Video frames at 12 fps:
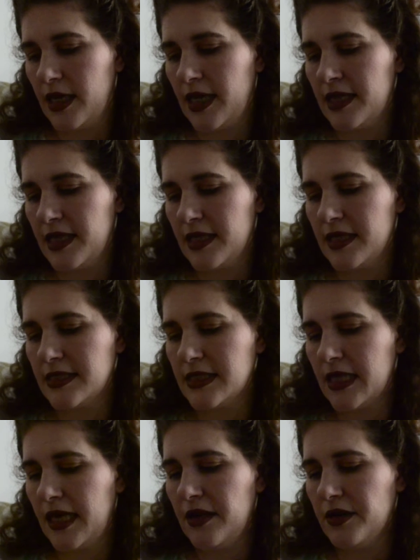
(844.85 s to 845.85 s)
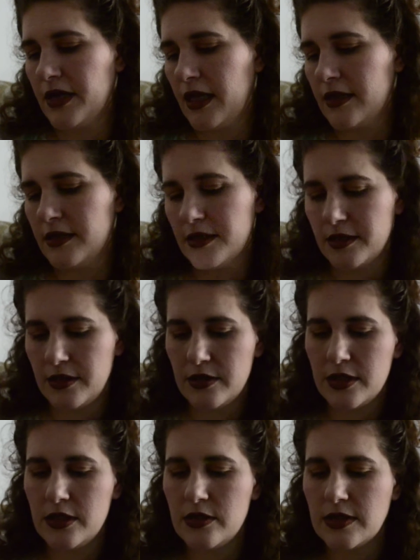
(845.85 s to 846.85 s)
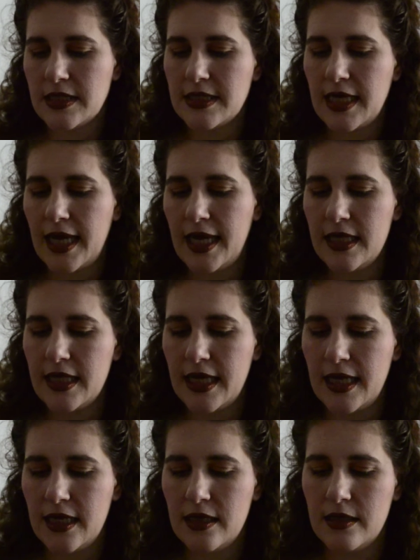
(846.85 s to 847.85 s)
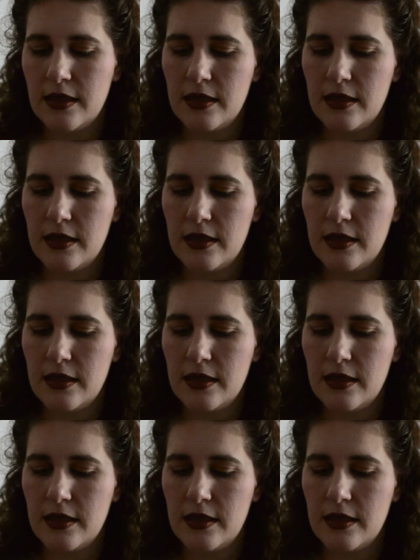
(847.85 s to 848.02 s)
And then this lighter color you can use as a highlight.